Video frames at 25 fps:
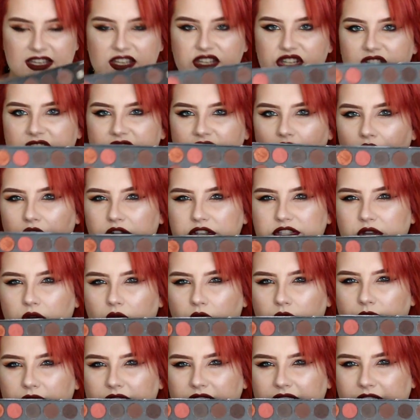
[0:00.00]
is just
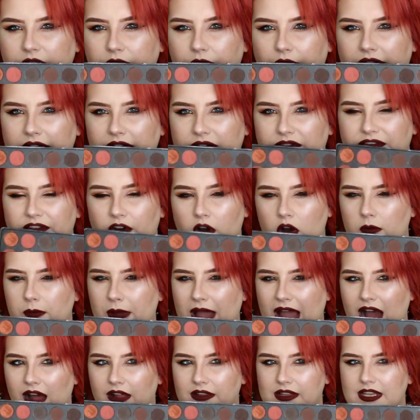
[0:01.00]
also a really great fall
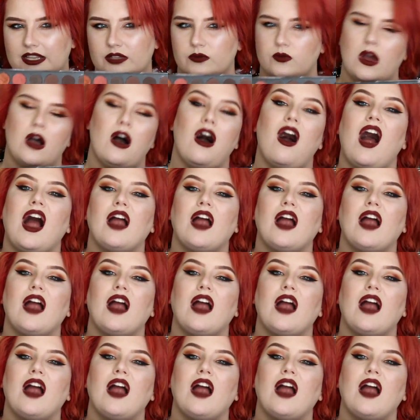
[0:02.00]
palette as well.